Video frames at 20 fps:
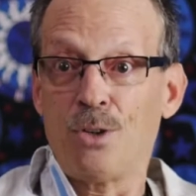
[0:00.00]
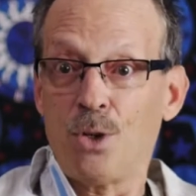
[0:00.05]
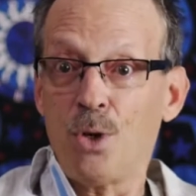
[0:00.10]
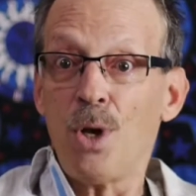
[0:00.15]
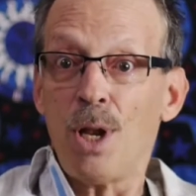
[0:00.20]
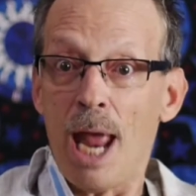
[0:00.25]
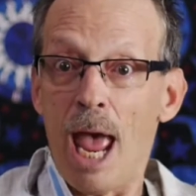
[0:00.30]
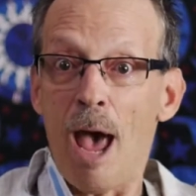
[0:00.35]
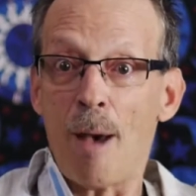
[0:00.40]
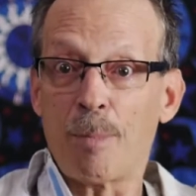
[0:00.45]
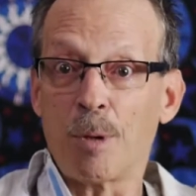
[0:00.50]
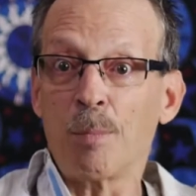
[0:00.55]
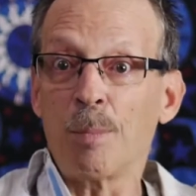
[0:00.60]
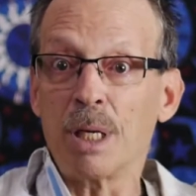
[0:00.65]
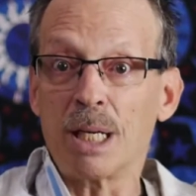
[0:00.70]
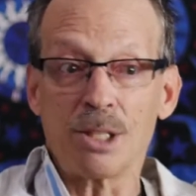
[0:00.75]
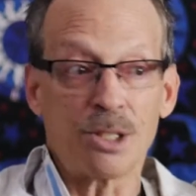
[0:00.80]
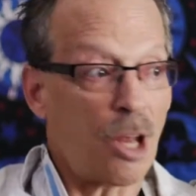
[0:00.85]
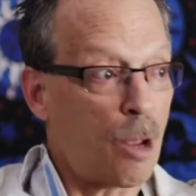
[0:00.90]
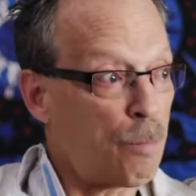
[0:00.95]
could happen
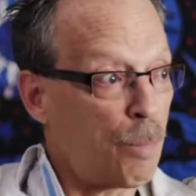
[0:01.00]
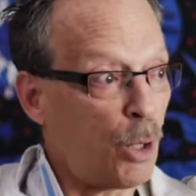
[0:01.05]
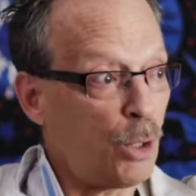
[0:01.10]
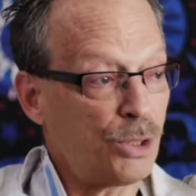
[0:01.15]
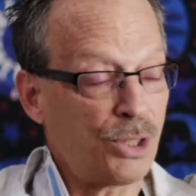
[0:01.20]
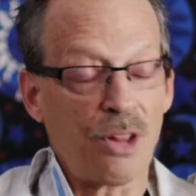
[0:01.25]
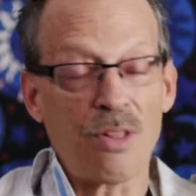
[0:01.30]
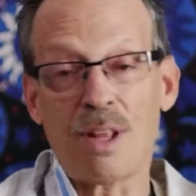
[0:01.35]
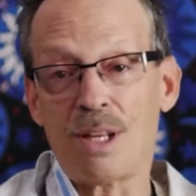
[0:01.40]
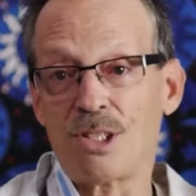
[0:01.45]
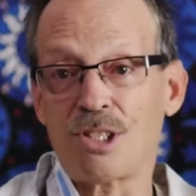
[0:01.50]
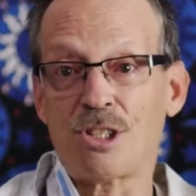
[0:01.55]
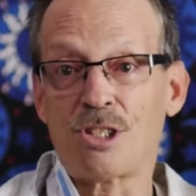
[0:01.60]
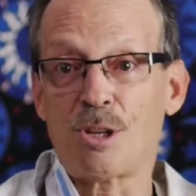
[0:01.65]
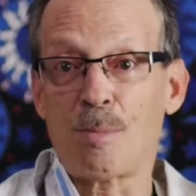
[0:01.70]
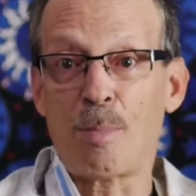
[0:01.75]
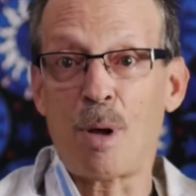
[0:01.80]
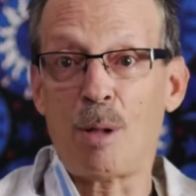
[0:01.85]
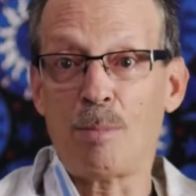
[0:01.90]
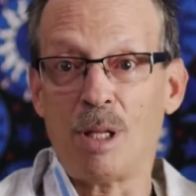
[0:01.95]
because I posted this
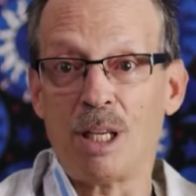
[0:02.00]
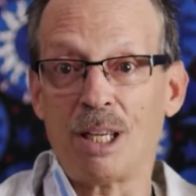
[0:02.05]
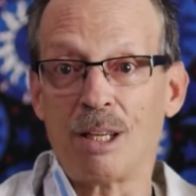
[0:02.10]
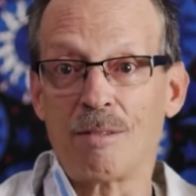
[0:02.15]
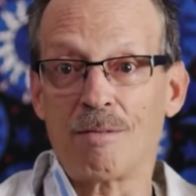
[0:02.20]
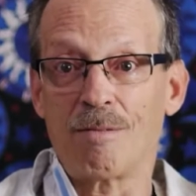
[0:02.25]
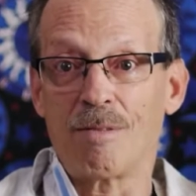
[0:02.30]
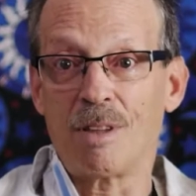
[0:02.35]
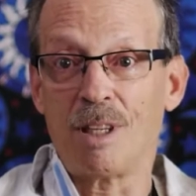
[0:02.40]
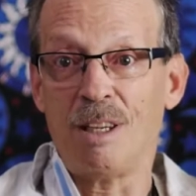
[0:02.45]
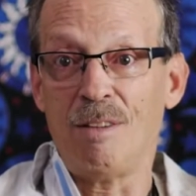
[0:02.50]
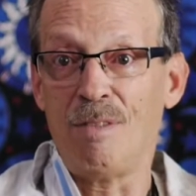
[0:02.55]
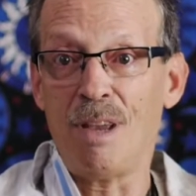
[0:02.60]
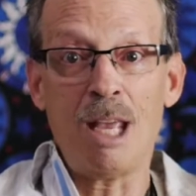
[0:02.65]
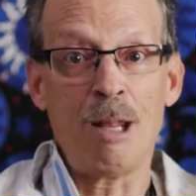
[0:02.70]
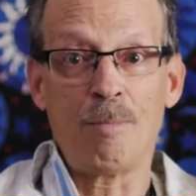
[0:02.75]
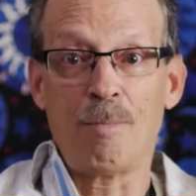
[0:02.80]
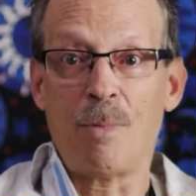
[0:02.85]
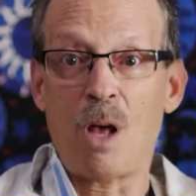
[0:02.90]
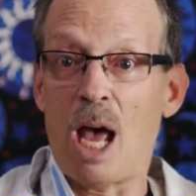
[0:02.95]
as a public
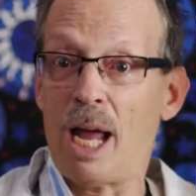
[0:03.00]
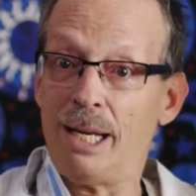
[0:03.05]
event.